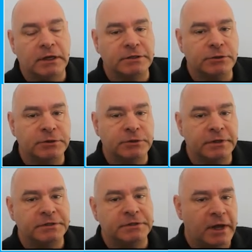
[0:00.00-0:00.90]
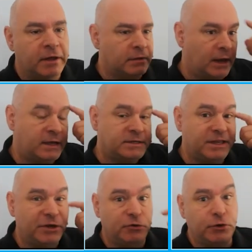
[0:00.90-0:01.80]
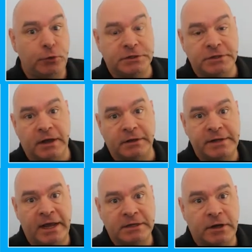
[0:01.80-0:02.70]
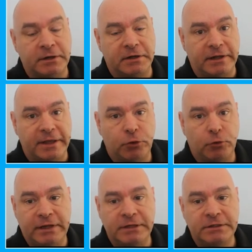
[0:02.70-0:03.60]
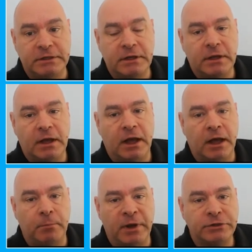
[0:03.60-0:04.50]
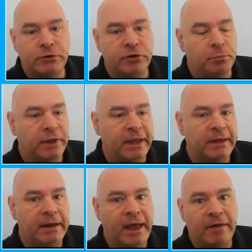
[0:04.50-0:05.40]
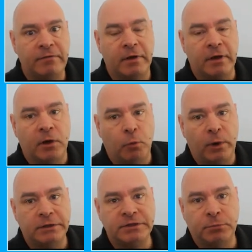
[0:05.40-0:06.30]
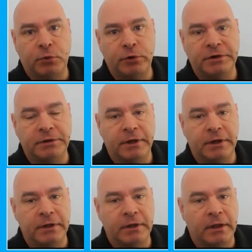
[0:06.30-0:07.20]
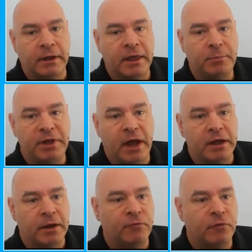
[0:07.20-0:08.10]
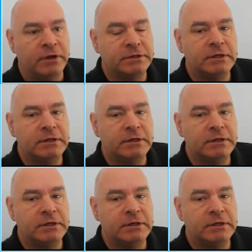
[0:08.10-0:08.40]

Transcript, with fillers: So it's not the last thing you do. It's not tacked on in a later release. Make sure you plan to have a well-supported API up front.